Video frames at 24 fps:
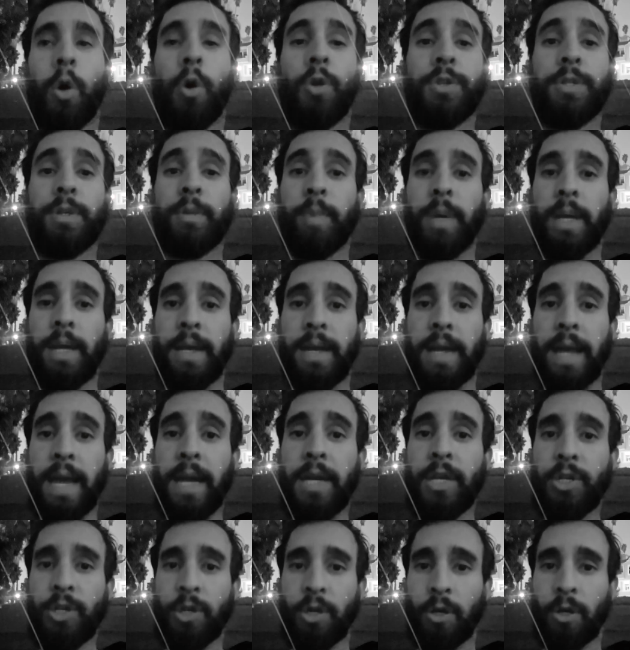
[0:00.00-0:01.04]
ultimate
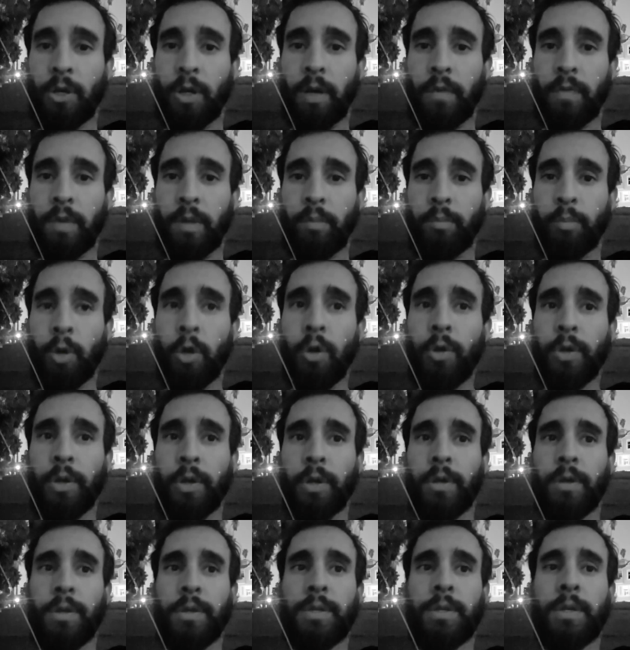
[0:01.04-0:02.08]
nature of the
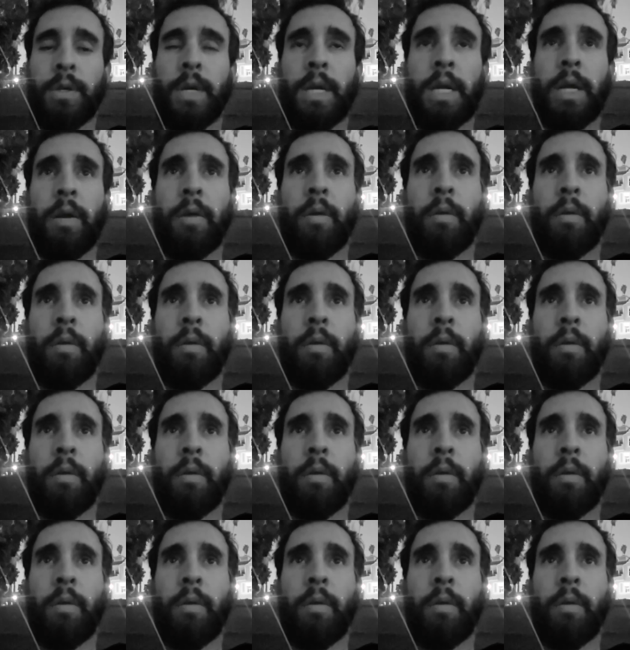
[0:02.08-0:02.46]
boulders,